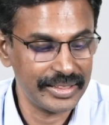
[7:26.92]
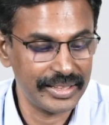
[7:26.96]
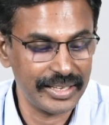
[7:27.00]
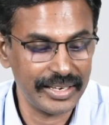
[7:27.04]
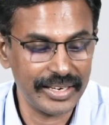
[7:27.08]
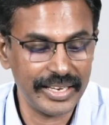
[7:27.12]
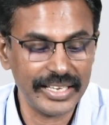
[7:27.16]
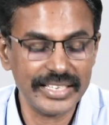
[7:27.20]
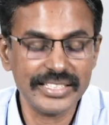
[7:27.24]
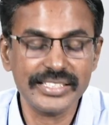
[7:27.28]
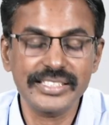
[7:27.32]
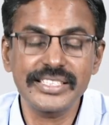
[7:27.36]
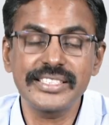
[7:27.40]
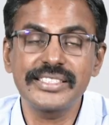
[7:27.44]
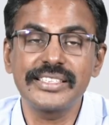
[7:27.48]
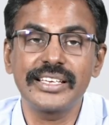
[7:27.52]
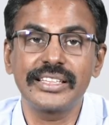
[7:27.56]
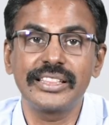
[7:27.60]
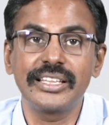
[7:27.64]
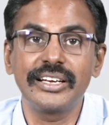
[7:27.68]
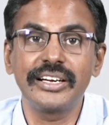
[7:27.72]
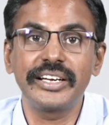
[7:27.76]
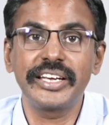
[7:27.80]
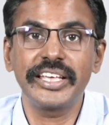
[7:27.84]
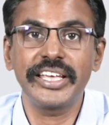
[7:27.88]
The next is a
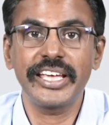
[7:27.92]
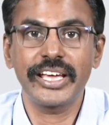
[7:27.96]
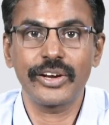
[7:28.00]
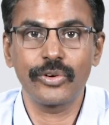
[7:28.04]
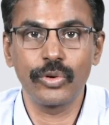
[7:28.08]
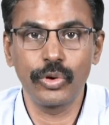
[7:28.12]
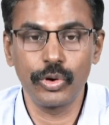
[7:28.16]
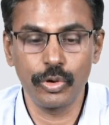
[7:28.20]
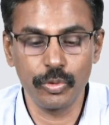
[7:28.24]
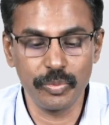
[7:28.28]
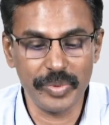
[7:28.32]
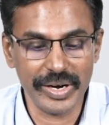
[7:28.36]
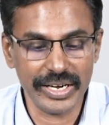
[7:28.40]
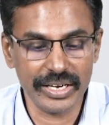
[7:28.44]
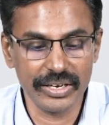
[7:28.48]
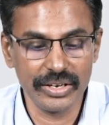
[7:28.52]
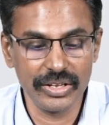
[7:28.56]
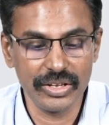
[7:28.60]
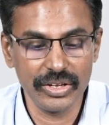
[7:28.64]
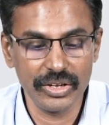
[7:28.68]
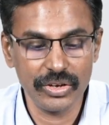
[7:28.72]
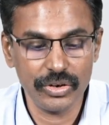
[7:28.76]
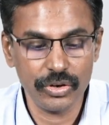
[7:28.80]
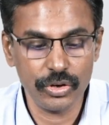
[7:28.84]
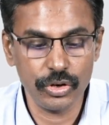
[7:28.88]
30-year-old woman
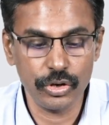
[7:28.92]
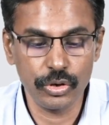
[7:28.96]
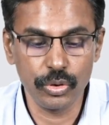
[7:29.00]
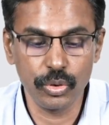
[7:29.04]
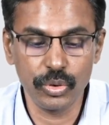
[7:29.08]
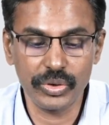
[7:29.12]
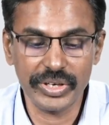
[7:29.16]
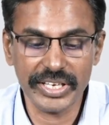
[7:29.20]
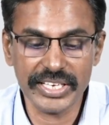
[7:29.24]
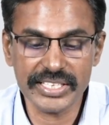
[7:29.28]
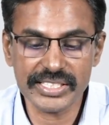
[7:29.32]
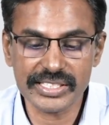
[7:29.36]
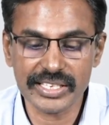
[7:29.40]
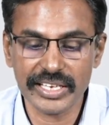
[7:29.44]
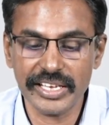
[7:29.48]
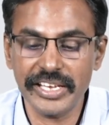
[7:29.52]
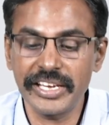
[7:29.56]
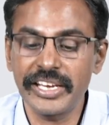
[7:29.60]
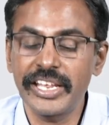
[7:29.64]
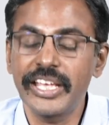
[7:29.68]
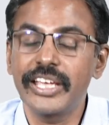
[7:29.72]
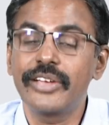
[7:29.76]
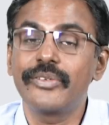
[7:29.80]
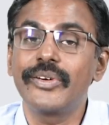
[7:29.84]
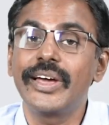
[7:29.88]
who noticed
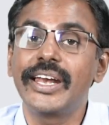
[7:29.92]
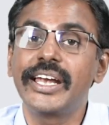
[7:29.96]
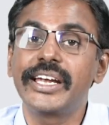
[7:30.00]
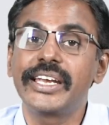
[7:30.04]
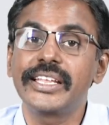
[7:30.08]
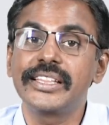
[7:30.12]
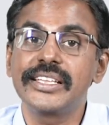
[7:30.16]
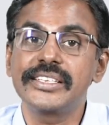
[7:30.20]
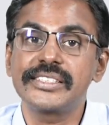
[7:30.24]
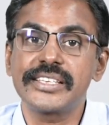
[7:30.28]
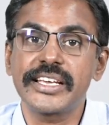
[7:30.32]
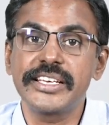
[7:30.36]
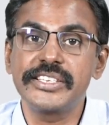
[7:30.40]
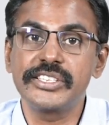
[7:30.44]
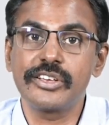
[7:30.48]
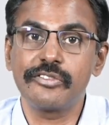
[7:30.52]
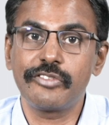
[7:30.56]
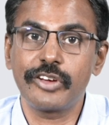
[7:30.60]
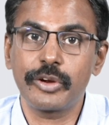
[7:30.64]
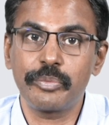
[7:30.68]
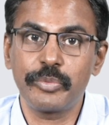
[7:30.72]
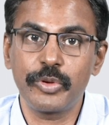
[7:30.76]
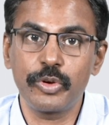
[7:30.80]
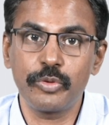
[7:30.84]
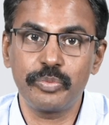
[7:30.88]
inequality in the size of
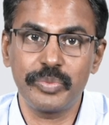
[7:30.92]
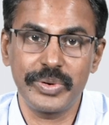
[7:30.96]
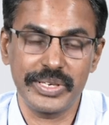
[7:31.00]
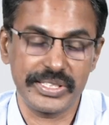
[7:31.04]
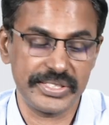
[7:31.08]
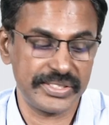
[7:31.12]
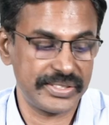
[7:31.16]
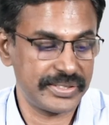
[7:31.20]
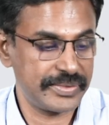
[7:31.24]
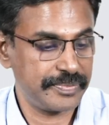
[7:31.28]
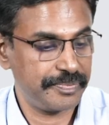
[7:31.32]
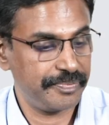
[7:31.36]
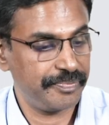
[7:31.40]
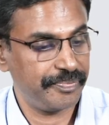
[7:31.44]
her pupils.